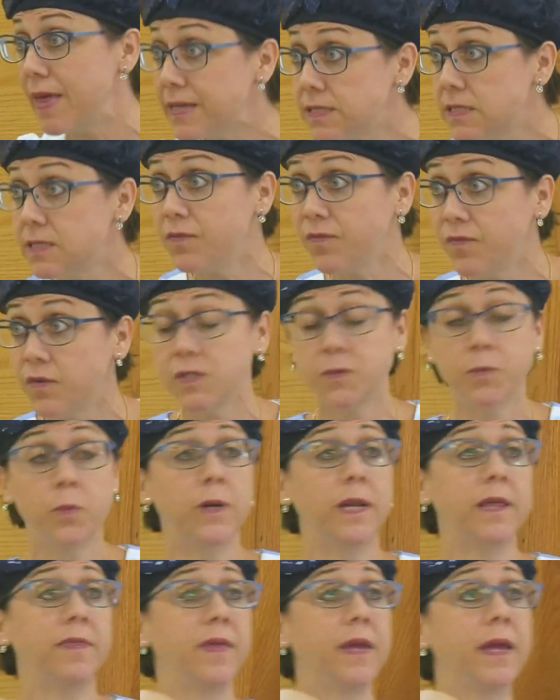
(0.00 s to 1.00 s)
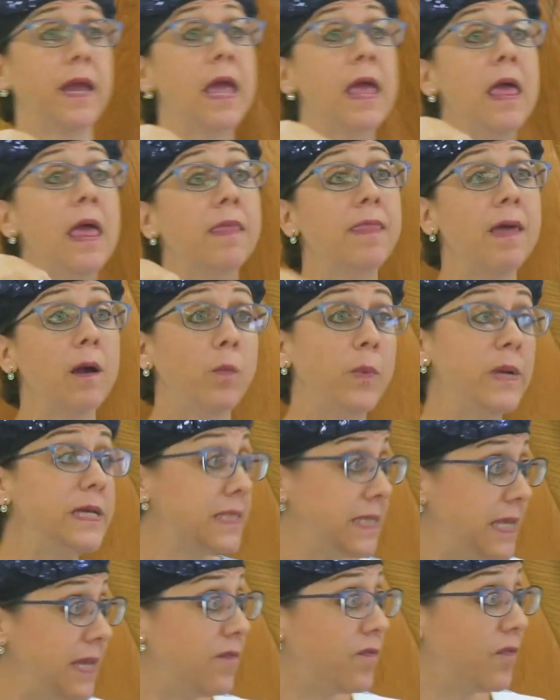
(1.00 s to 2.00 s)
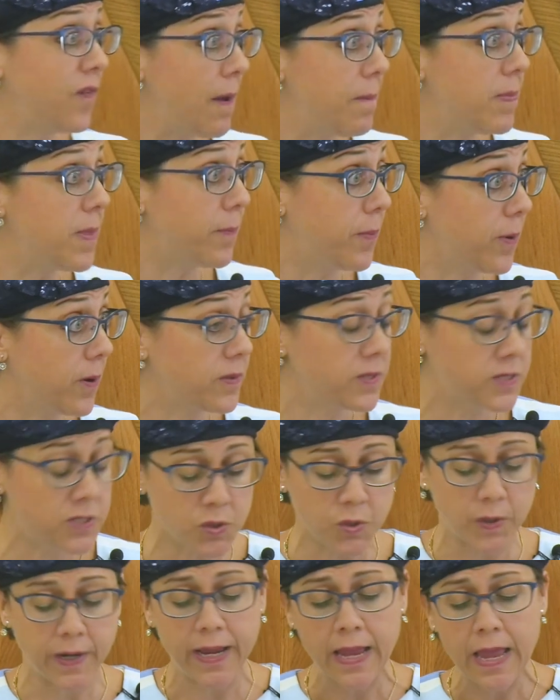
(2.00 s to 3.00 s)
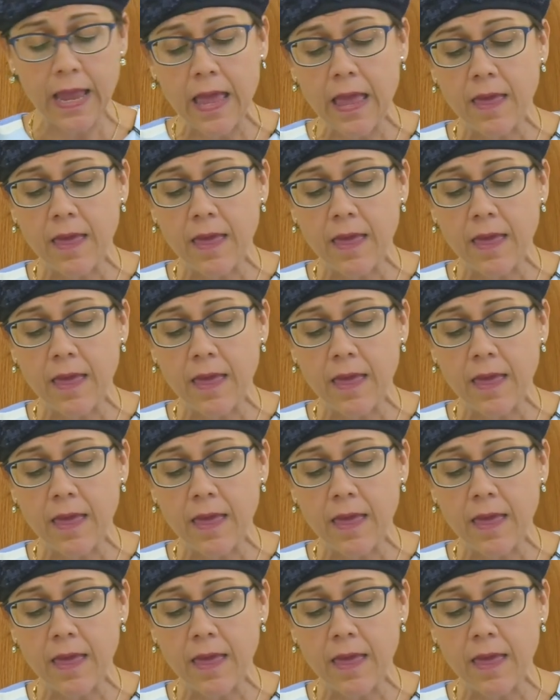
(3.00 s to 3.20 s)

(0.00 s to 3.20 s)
That's the first point, I think, that we see from the birth story.